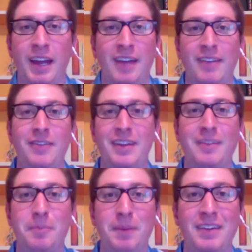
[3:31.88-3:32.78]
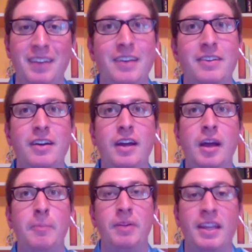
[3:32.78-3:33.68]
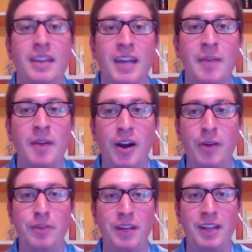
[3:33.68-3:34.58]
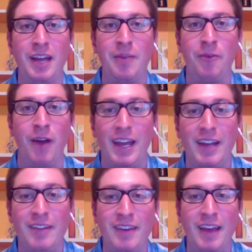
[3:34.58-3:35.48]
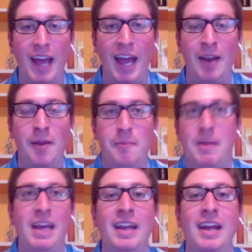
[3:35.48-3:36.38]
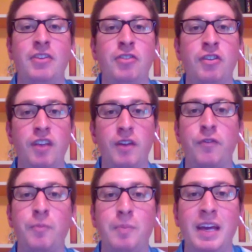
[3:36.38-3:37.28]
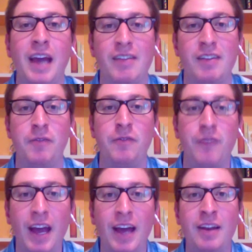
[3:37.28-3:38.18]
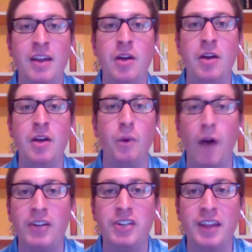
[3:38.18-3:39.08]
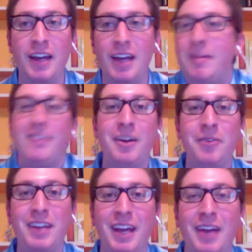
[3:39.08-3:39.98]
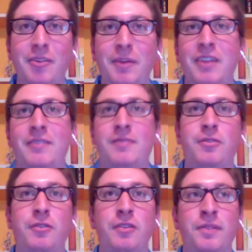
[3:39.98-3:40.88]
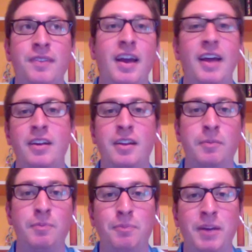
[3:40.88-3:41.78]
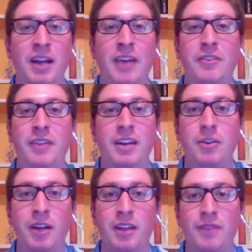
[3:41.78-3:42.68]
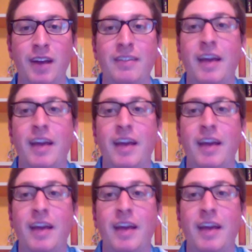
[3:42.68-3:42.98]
against, I don't think that's a big deal. Play the game hard, play the game right, and make it interesting for me as a fan watching that game. That's all I really care about it. And Torrey Smith says, yeah, I don't like New England fans.